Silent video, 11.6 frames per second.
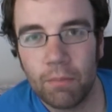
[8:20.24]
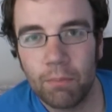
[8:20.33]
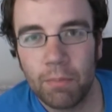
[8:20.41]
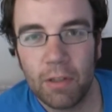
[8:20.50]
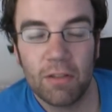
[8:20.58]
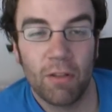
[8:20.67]

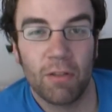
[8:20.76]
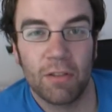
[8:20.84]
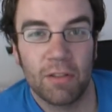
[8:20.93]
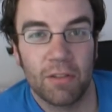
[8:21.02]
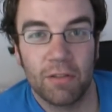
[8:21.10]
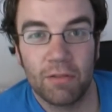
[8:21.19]
But as long
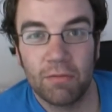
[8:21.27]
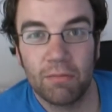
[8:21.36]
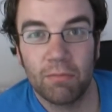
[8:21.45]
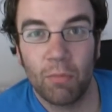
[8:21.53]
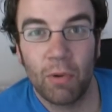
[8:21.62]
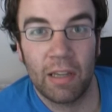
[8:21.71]
as
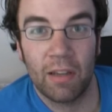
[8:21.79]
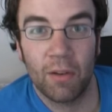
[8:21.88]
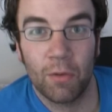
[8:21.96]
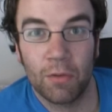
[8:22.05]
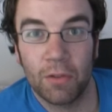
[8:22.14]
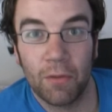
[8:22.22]
we can
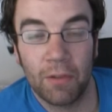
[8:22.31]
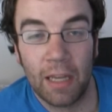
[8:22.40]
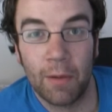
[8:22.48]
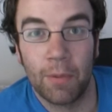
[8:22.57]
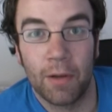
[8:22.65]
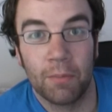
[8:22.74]
all sort of
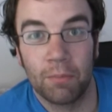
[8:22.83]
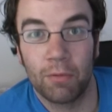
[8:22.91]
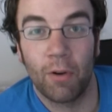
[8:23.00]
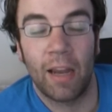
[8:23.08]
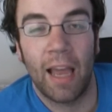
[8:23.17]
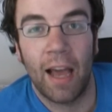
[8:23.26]
keep a
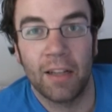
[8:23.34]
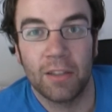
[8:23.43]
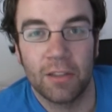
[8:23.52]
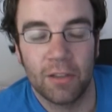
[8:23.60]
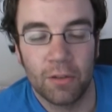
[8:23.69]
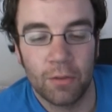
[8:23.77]
bright
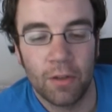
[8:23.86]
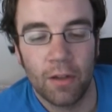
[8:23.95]
attitude,